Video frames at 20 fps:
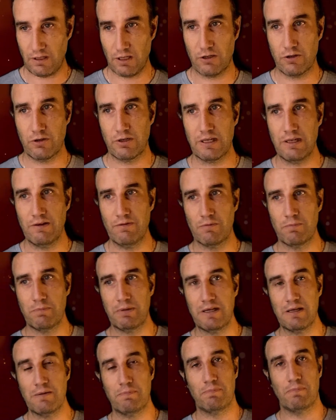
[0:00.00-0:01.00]
it could even
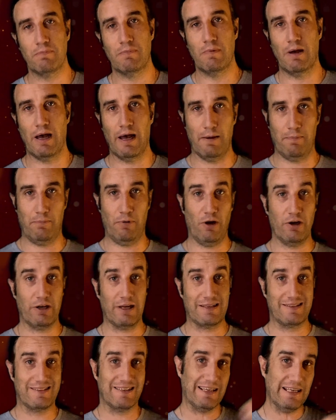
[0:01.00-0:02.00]
be uh,
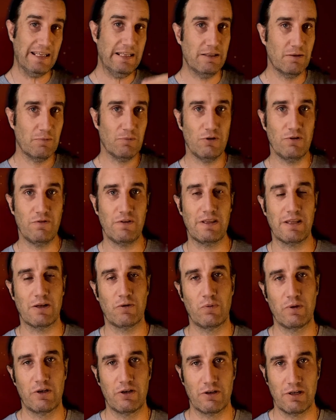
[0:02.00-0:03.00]
products in the movie
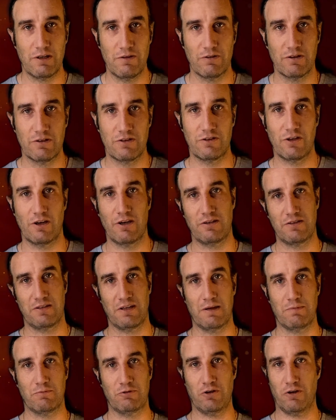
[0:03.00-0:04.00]
that we could even start
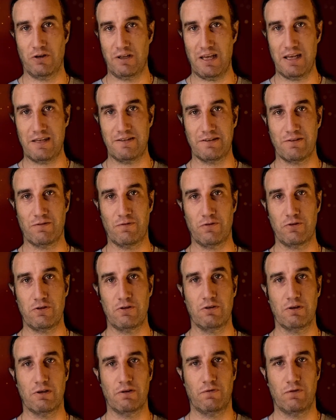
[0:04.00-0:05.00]
um, showcasing for
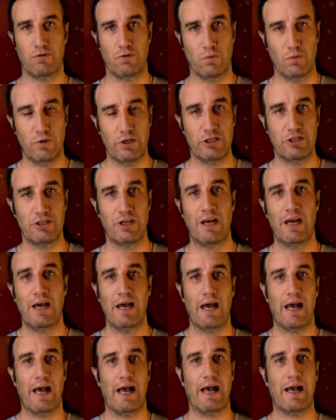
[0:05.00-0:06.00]
you if you wish.
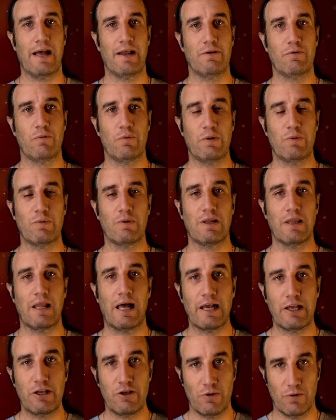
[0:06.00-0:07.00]
And we would
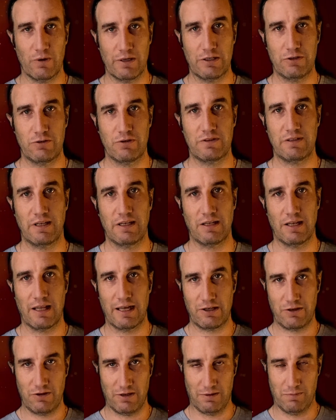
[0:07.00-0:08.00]
like your interest and
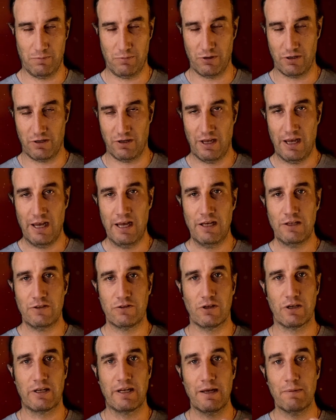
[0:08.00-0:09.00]
like your input.
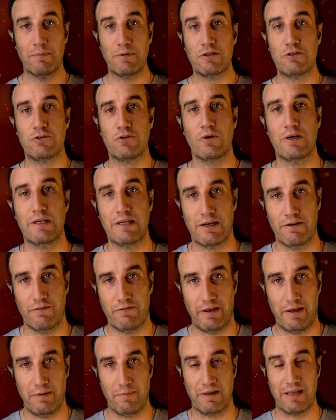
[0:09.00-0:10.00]
So come and join our
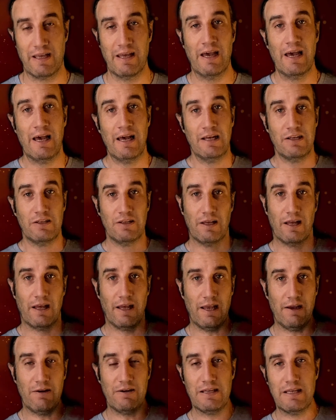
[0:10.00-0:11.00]
family.
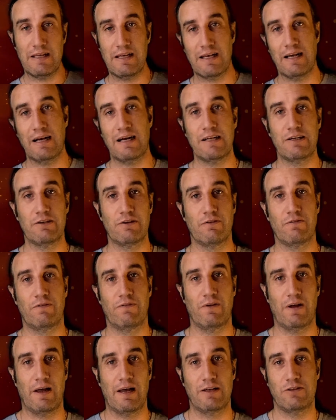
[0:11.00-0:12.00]
Any kind
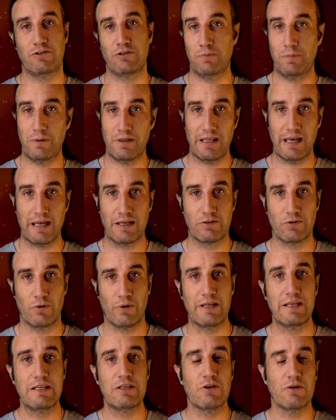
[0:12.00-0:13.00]
of uh, super thanks
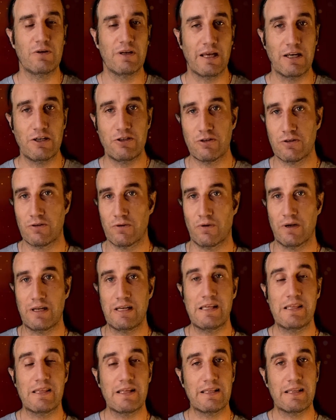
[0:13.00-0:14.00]
or any donation or
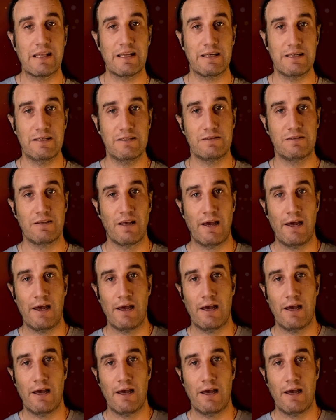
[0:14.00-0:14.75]
anything that is